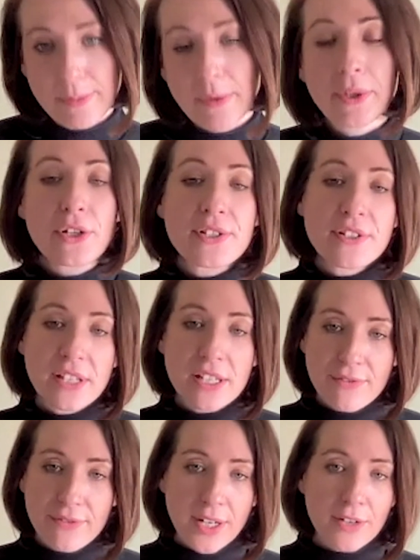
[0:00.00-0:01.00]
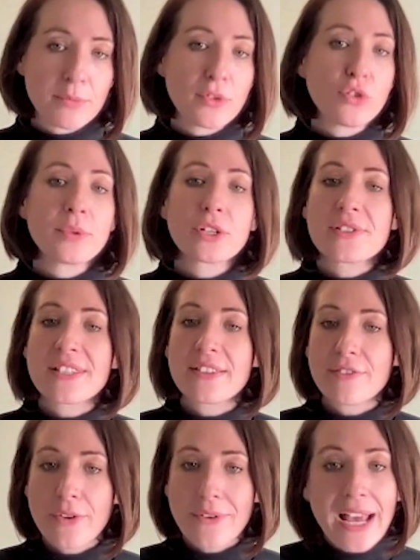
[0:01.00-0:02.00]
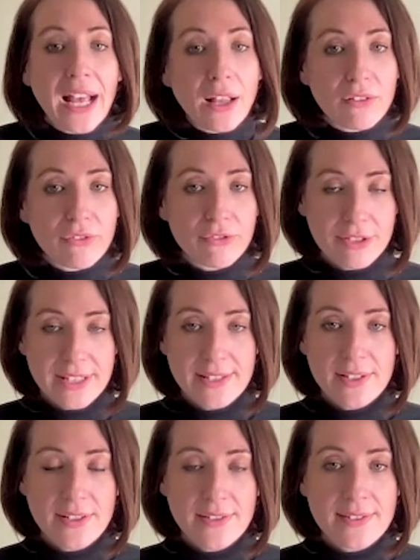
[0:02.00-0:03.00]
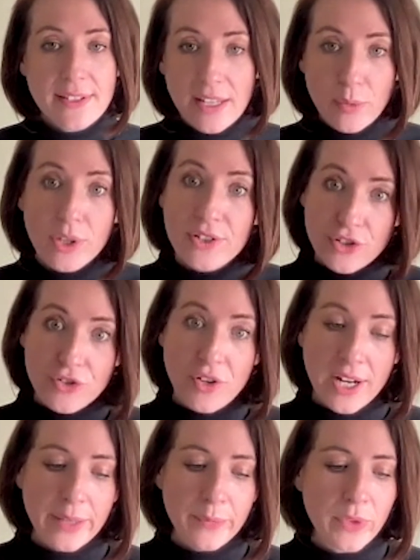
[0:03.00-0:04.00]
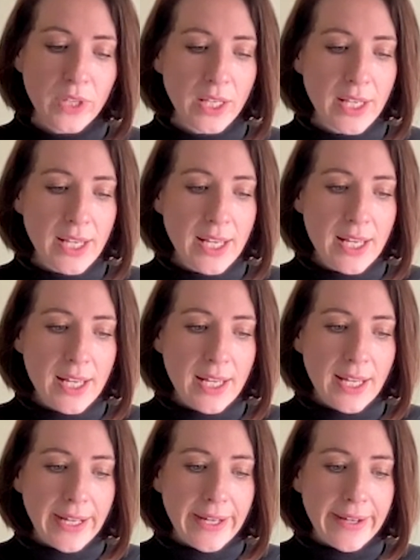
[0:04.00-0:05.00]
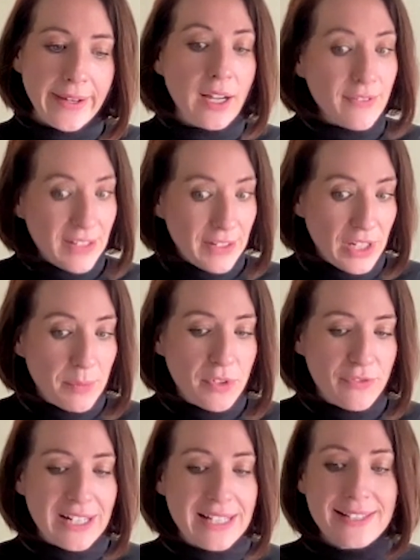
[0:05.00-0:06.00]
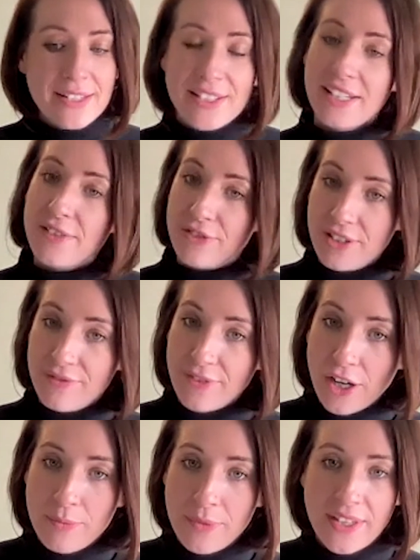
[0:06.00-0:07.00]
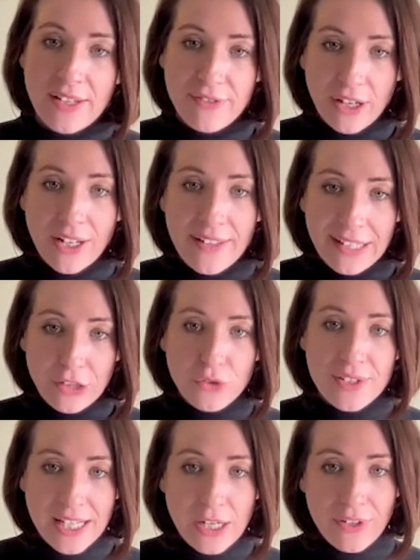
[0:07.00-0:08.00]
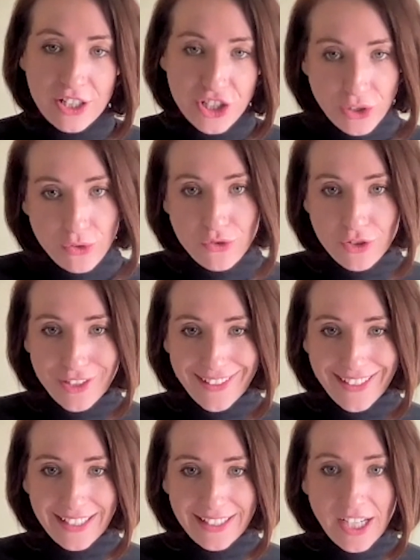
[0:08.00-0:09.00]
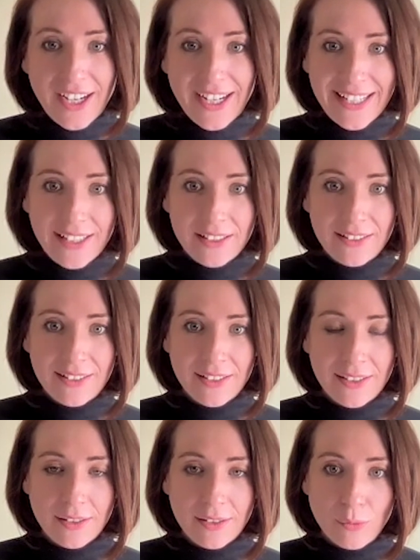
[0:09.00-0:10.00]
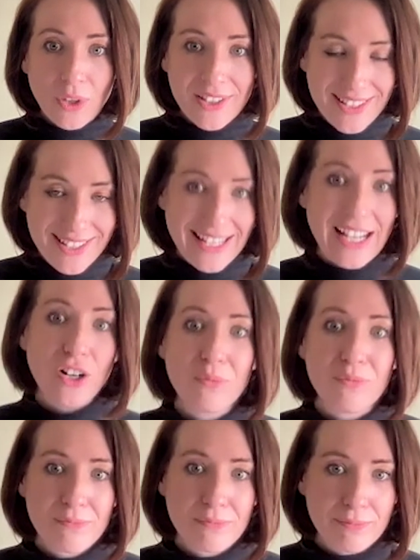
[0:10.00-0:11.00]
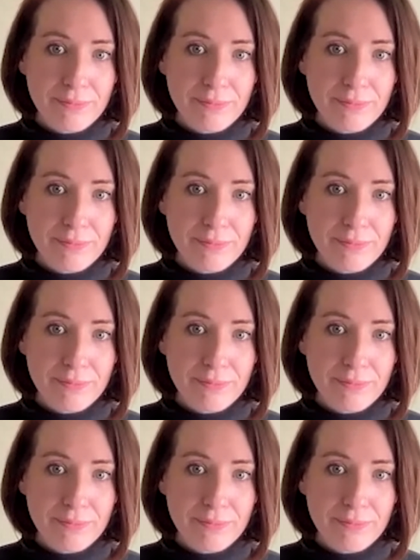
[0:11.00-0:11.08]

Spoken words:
but because of the environment or because of their own health, for instance, that they want to try it. I've had a number of friends that have done it for the environment. They felt like they couldn't tell their children like that I wanted to help